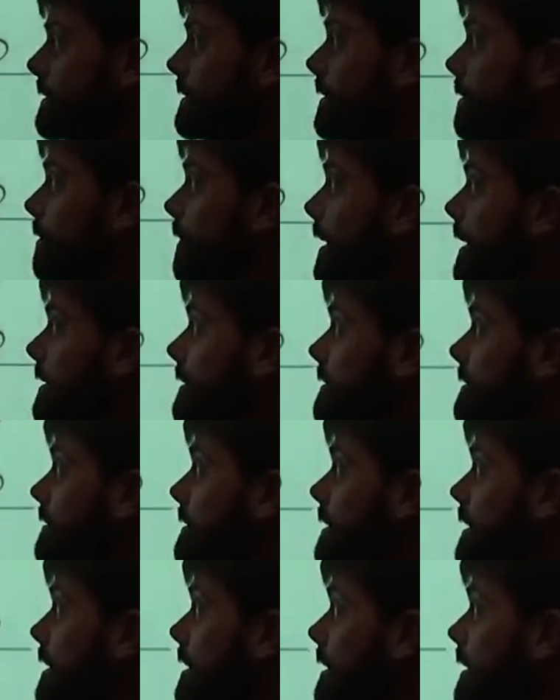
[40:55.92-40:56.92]
is the
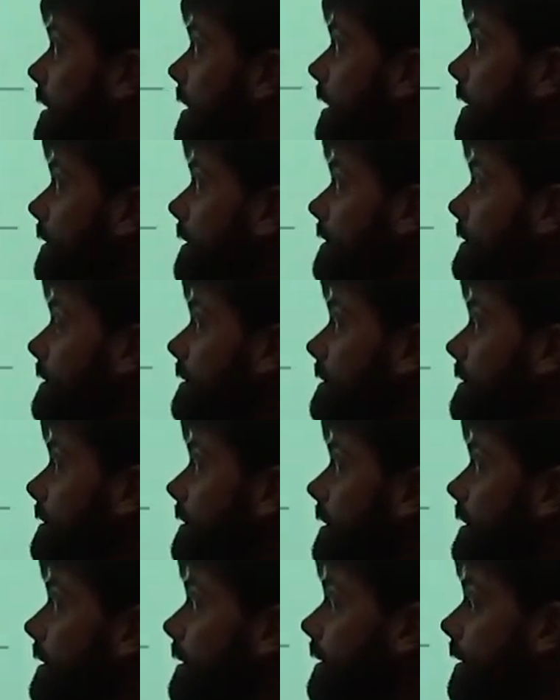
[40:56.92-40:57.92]
base, and this is
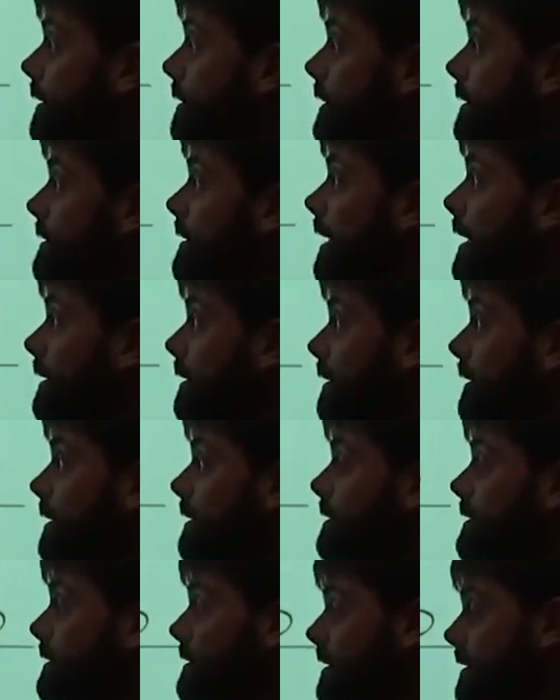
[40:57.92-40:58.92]
the tail, and
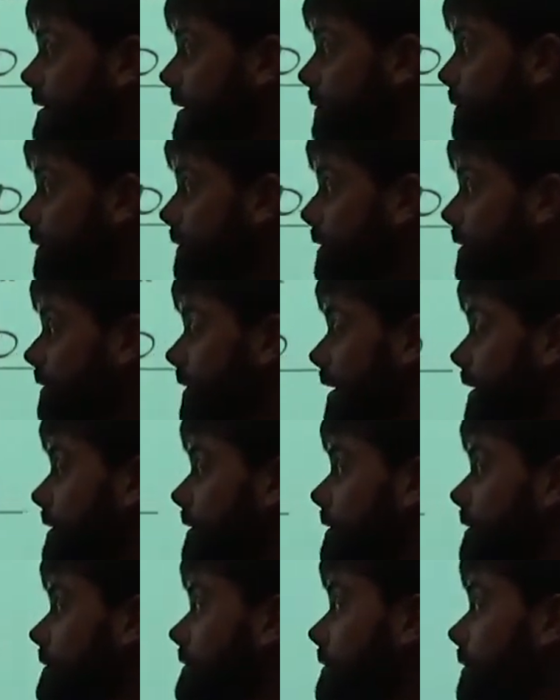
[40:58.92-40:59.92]
this is the tip of the
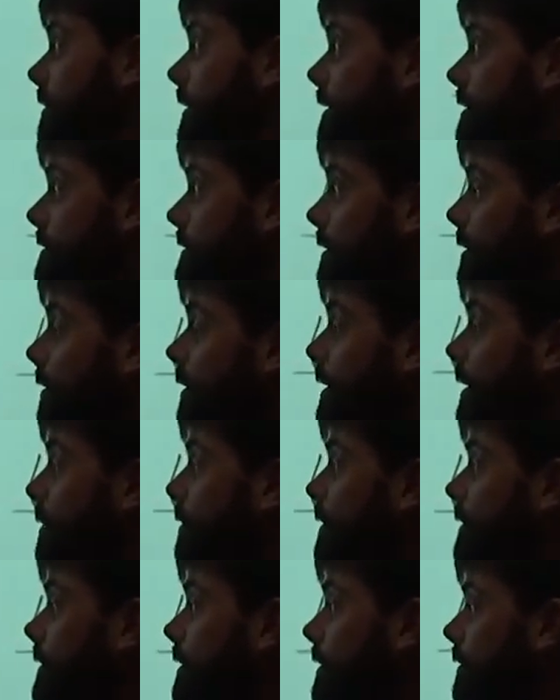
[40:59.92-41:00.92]
vector, so things are going
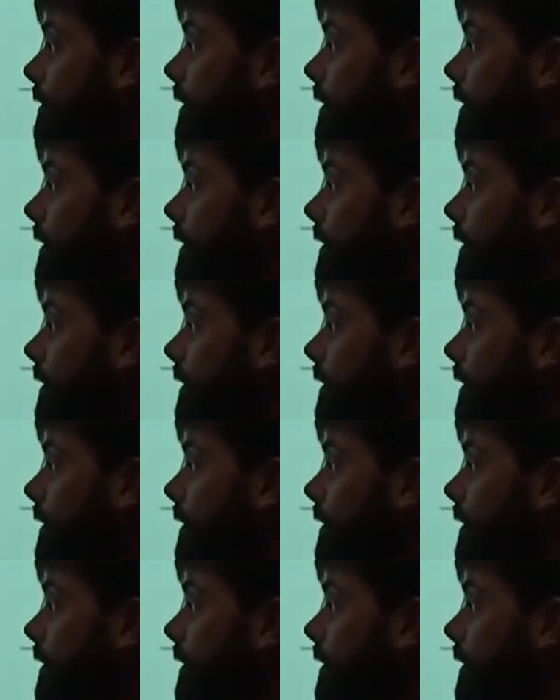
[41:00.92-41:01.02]
up and to the